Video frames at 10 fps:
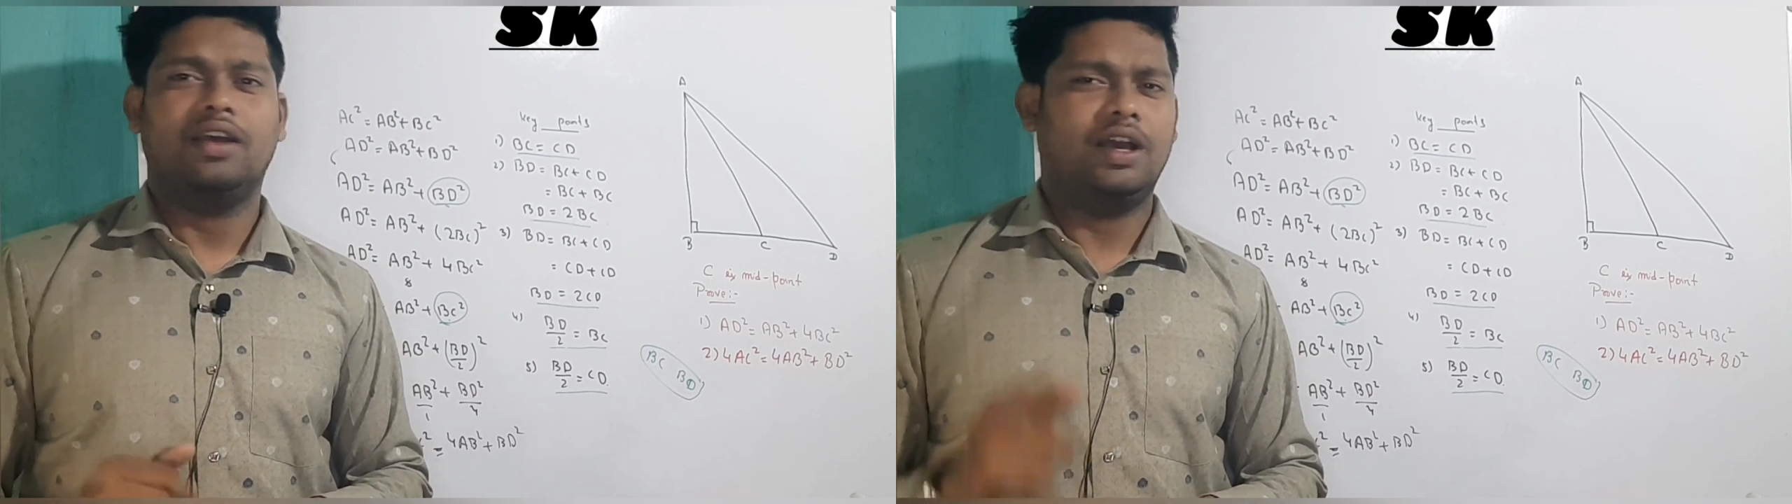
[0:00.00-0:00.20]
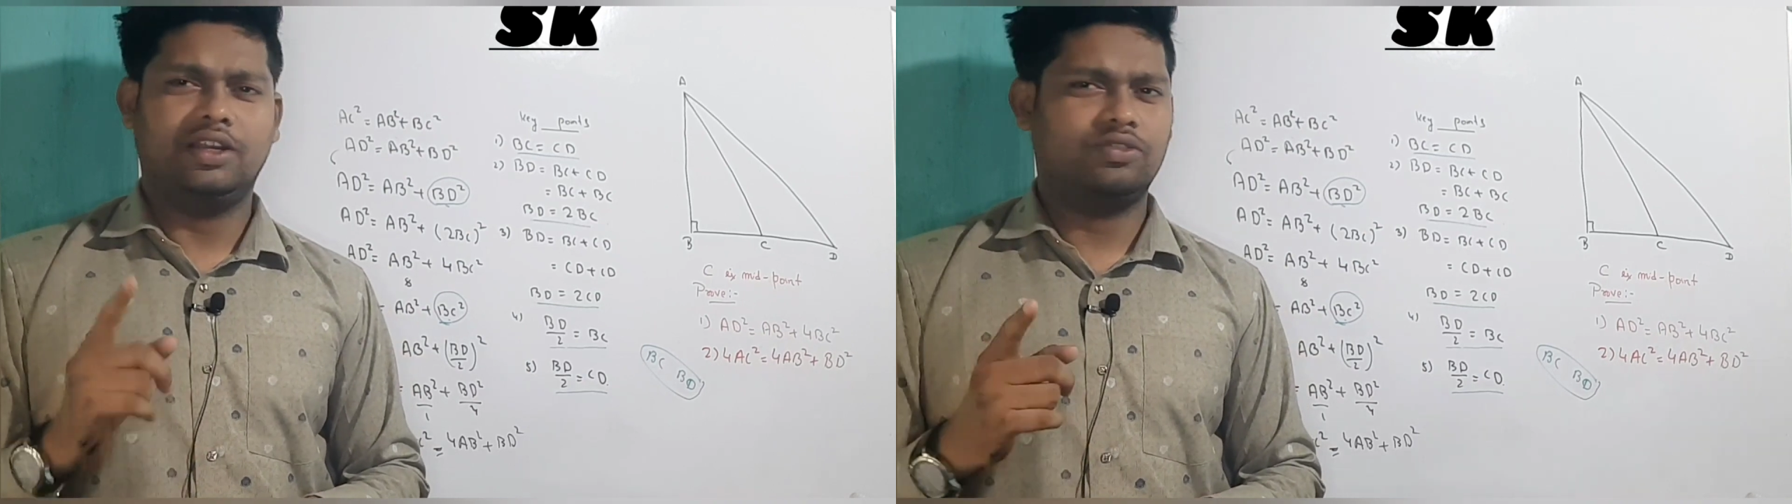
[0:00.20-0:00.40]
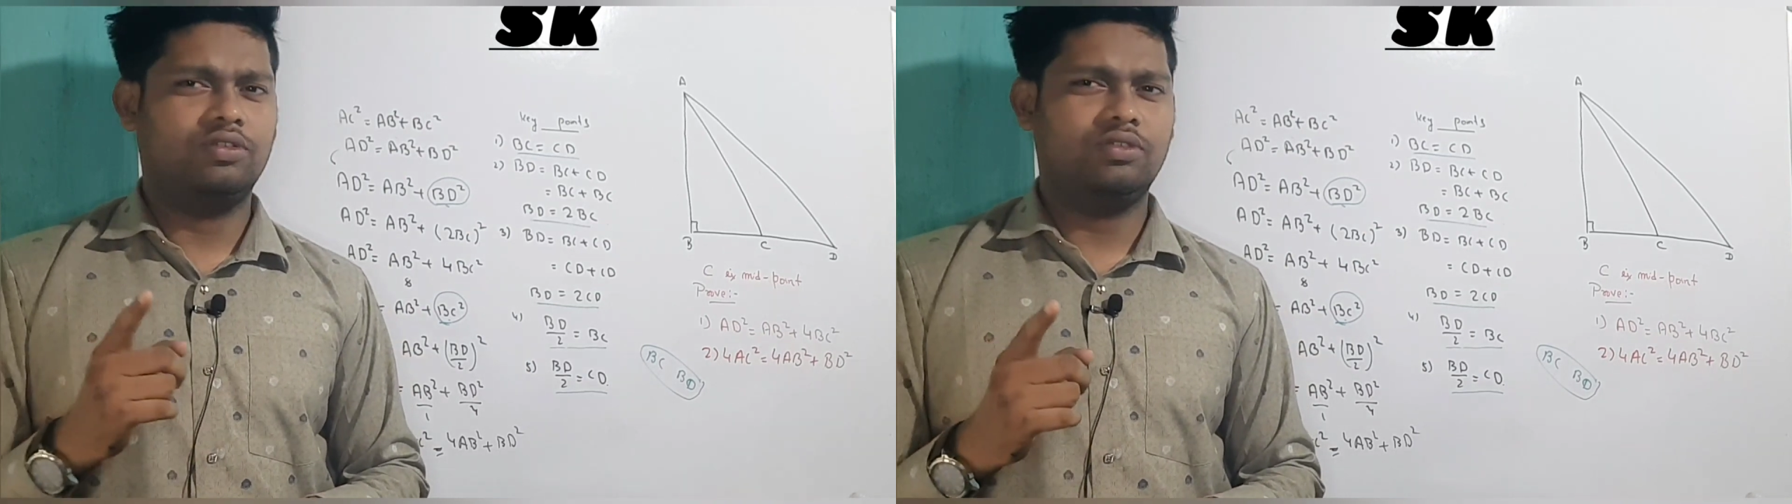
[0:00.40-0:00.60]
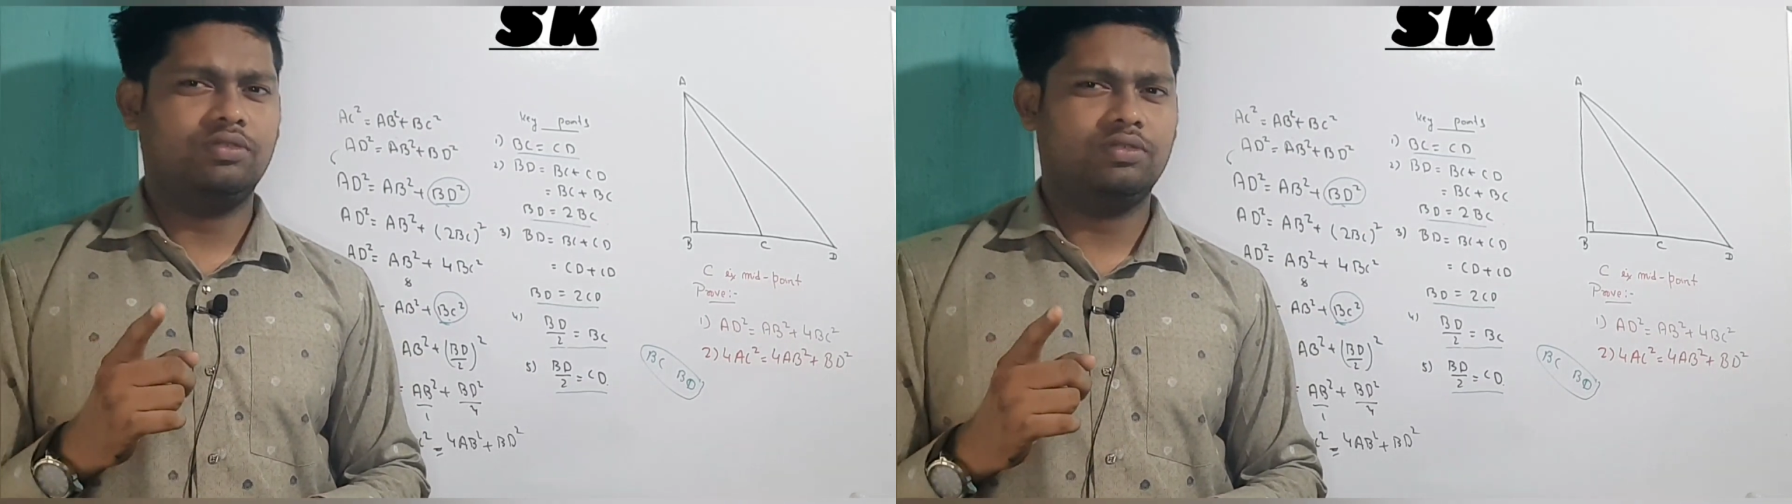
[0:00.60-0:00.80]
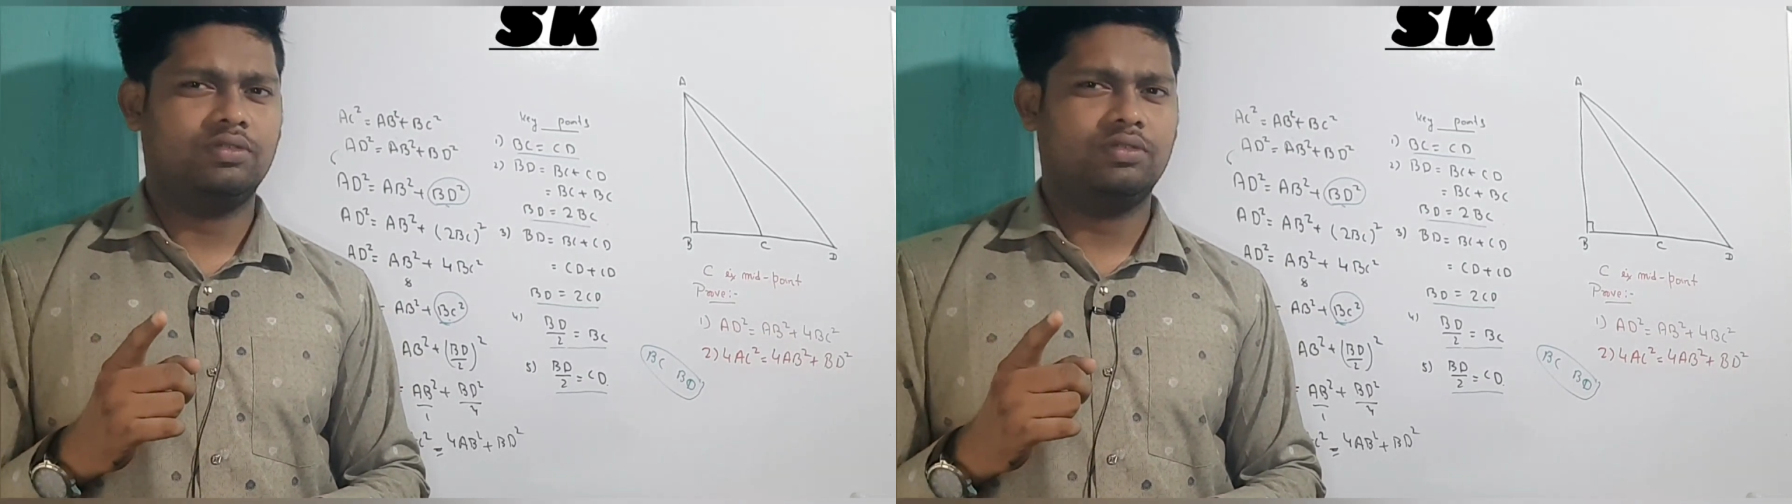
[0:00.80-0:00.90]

I told you